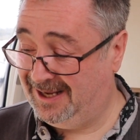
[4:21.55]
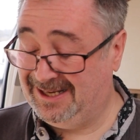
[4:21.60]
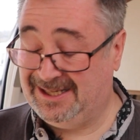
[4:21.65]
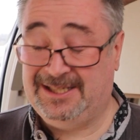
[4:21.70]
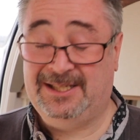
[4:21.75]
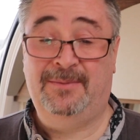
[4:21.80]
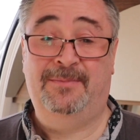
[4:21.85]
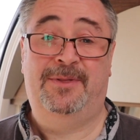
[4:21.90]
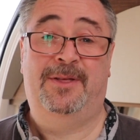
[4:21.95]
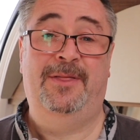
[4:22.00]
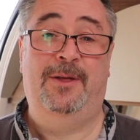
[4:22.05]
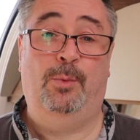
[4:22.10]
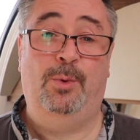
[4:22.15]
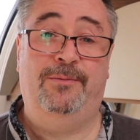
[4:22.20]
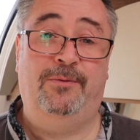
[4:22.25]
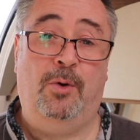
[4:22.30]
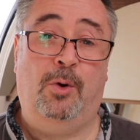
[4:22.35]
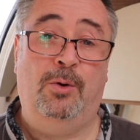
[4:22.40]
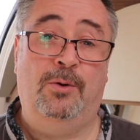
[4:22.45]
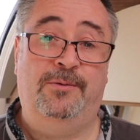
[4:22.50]
is something that
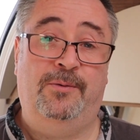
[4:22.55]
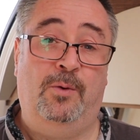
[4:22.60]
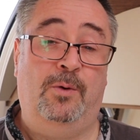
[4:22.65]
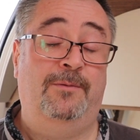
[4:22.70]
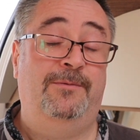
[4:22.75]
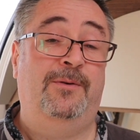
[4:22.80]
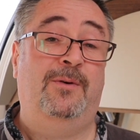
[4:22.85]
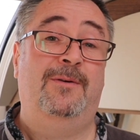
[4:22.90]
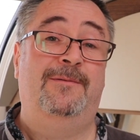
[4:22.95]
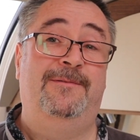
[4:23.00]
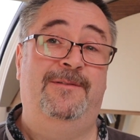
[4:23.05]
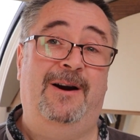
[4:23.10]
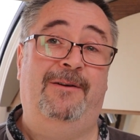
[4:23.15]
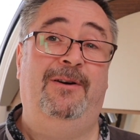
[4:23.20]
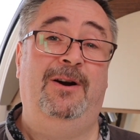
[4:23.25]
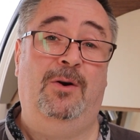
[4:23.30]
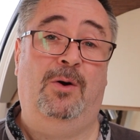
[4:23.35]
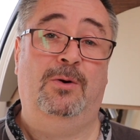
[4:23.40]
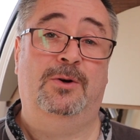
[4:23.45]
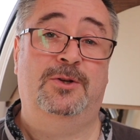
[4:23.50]
we've longed for a
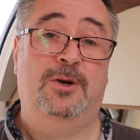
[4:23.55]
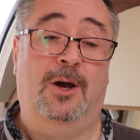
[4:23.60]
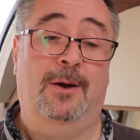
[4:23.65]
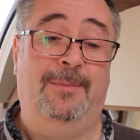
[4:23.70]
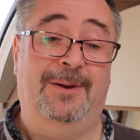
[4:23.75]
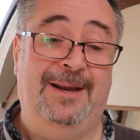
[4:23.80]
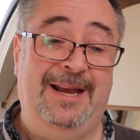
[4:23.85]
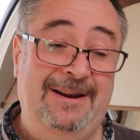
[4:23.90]
very long time.